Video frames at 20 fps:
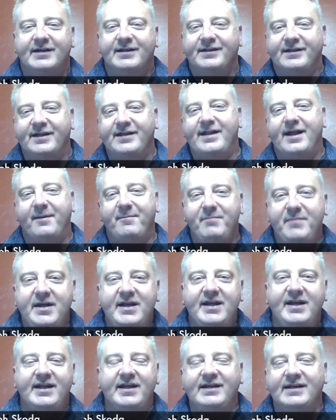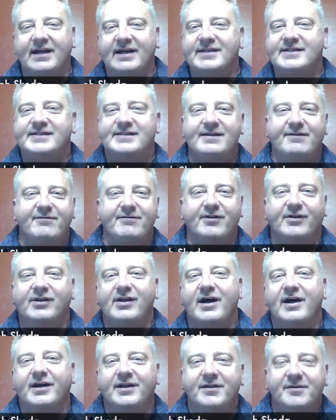than that meeting at 7
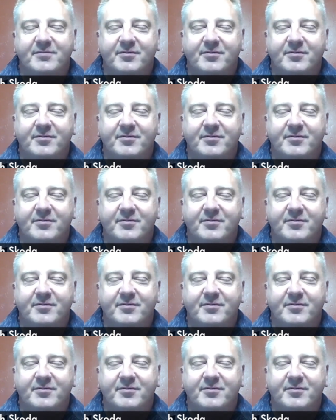o'clock in the